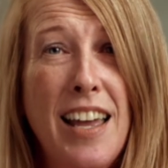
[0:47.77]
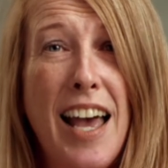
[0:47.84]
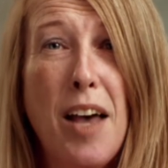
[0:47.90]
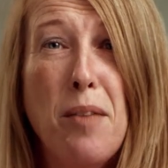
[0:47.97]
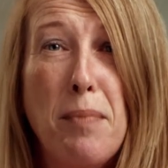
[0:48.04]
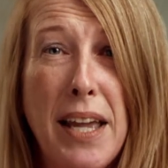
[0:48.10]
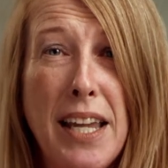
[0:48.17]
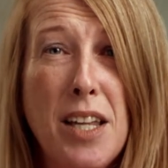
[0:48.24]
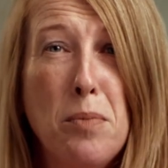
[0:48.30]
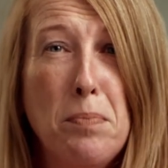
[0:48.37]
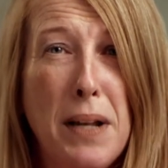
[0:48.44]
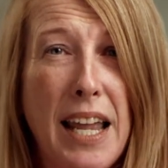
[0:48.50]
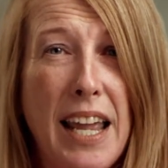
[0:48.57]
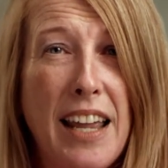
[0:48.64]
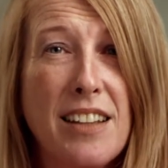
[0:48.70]
and make a
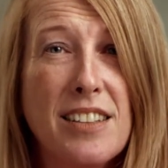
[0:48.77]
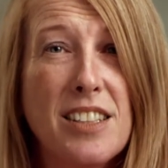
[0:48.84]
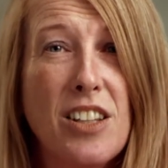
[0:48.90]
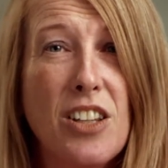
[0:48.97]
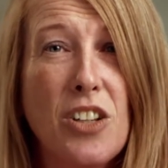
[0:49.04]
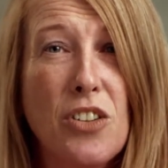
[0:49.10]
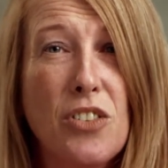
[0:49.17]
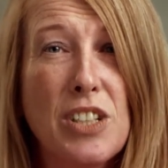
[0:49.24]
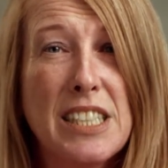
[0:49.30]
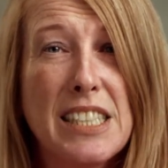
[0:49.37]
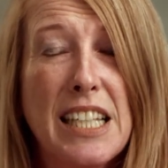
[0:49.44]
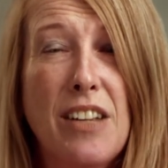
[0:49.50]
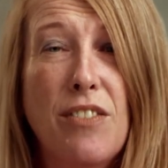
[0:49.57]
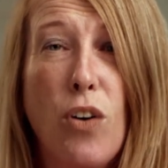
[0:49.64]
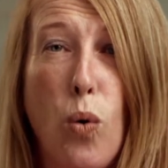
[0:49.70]
plan so that you
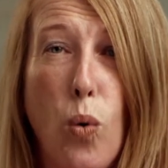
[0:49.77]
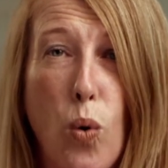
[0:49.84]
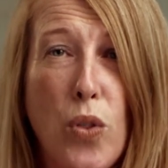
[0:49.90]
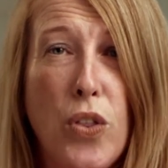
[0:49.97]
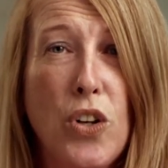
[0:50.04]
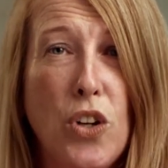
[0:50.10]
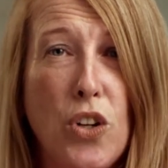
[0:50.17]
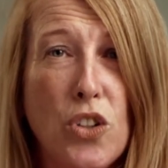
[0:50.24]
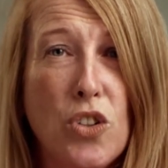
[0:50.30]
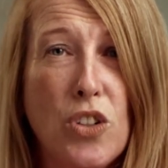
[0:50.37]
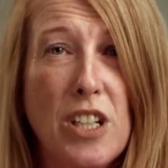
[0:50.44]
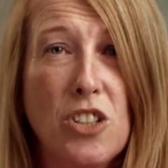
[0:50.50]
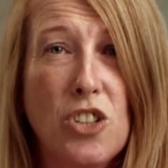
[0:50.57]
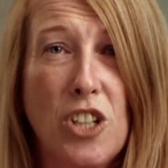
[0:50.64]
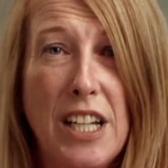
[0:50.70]
receive all the
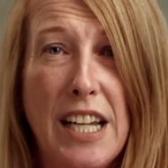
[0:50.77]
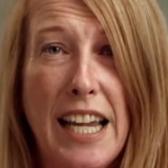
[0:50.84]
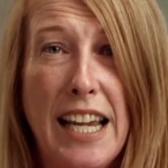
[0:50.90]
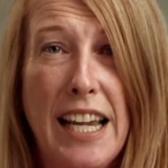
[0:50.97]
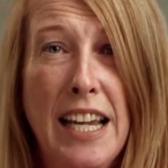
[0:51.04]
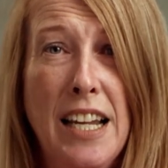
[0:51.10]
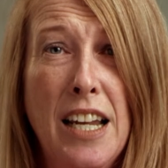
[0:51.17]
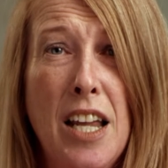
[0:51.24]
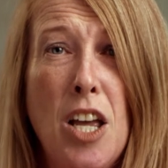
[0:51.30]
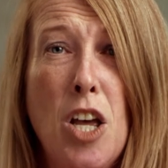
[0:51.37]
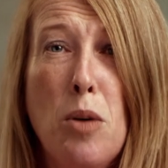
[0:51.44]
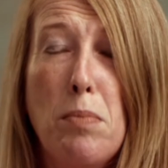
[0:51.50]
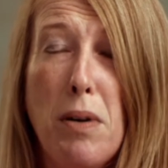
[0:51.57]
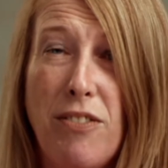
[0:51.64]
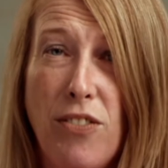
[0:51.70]
nutrients you need
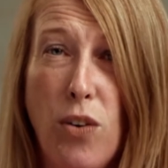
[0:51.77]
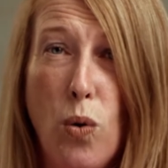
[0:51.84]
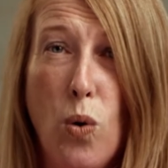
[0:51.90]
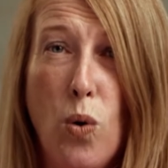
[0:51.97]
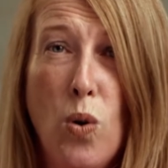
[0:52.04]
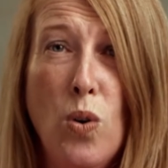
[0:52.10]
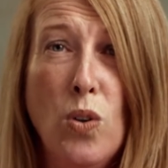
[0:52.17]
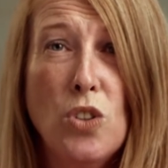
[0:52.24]
before,